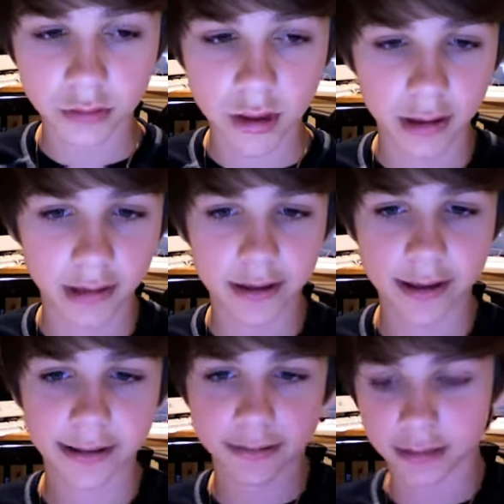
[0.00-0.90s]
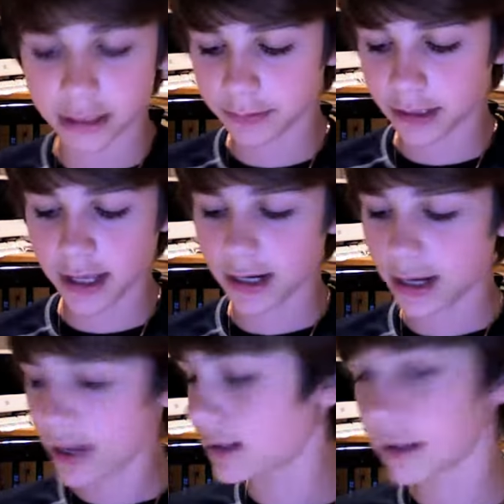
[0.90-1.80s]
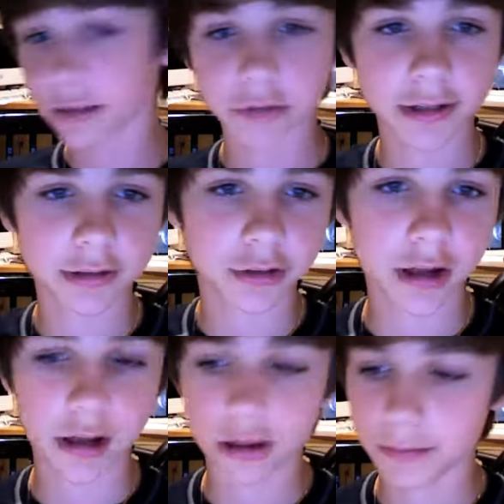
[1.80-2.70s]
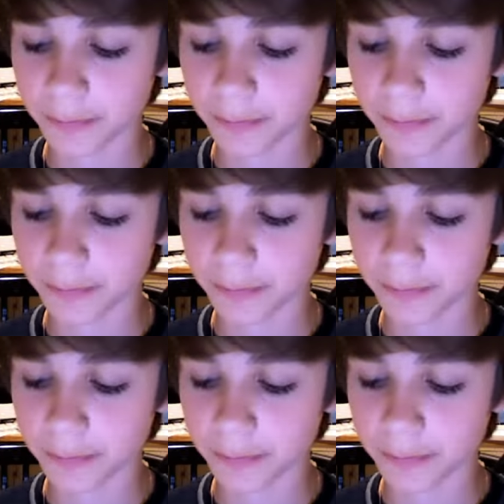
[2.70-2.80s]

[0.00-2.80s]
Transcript: Hey guys, that's me, and I just finished um,